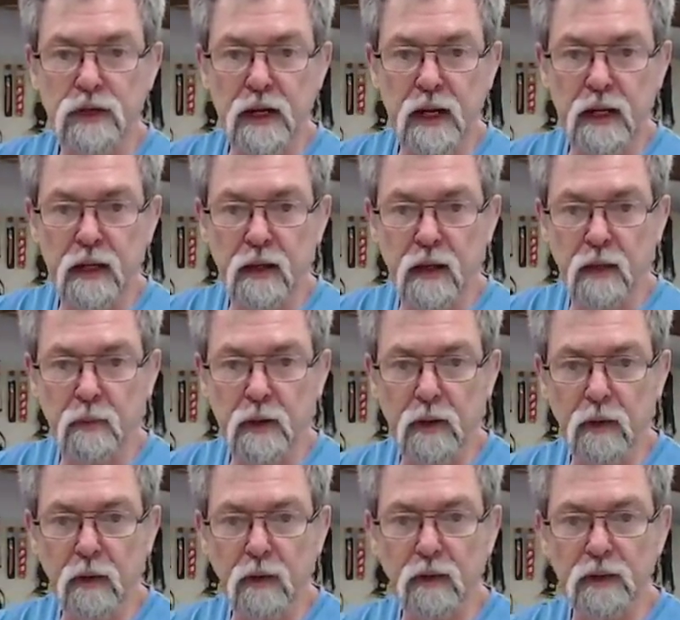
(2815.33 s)
Jane, I
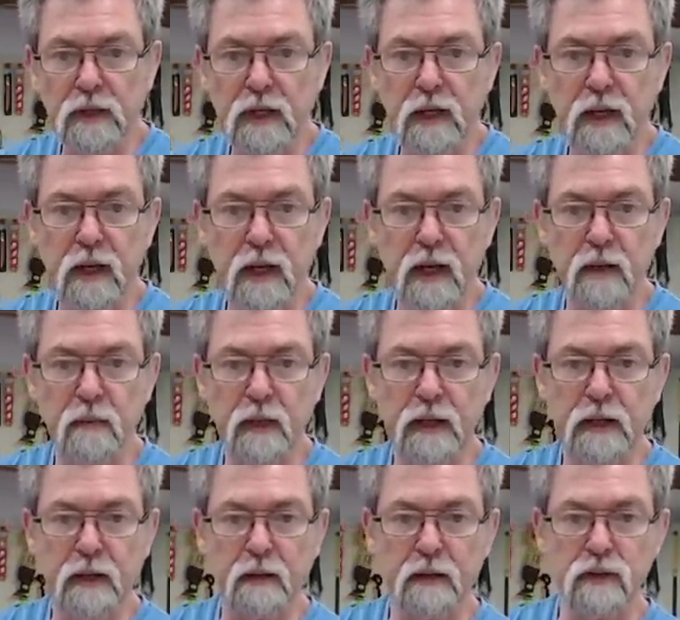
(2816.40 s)
wear all the gear and
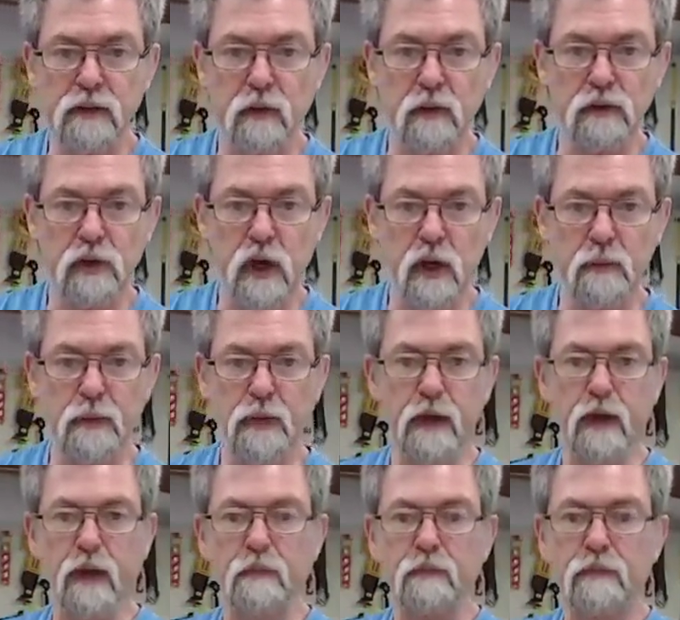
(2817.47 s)
my garage doors are open
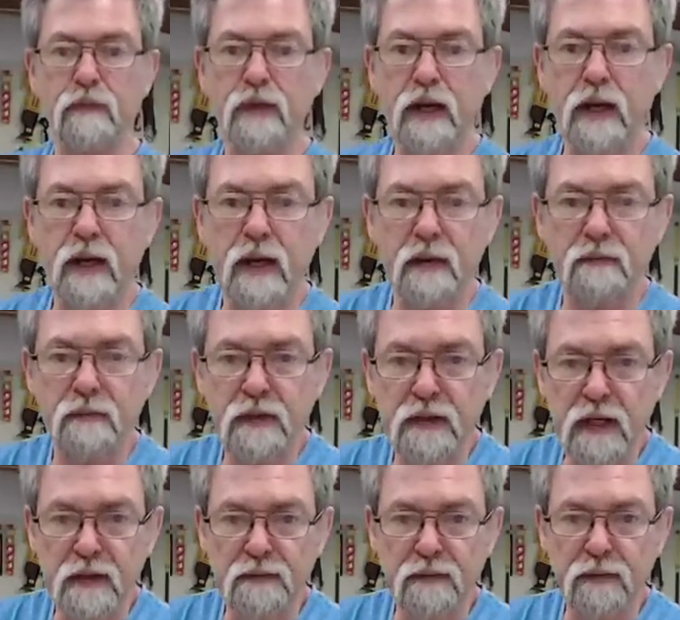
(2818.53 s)
and I'm there every
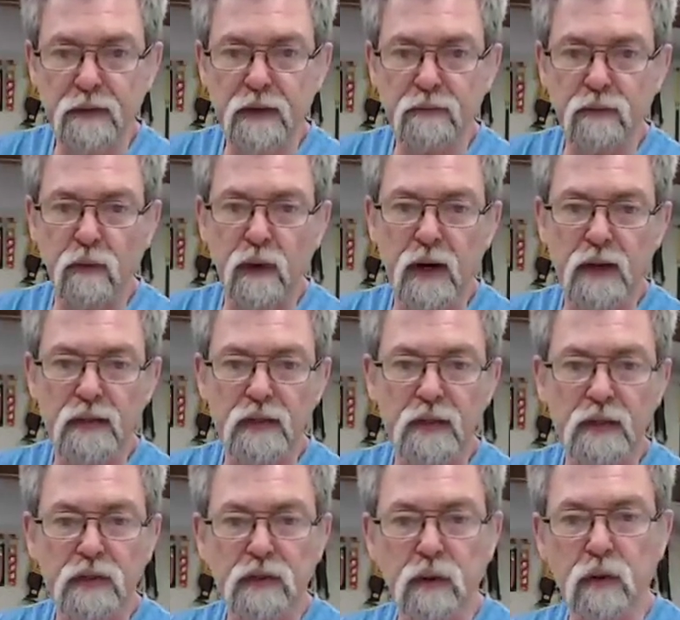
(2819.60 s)
day for 3 to 4 hours. I
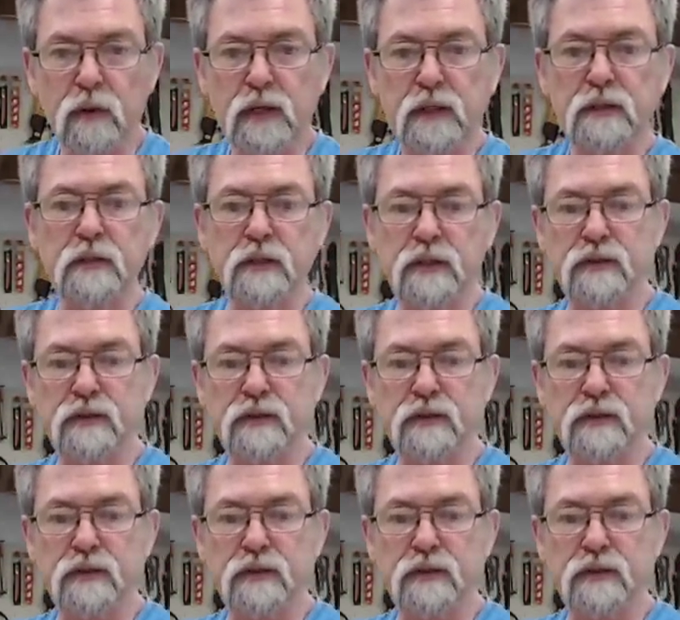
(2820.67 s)
need to look into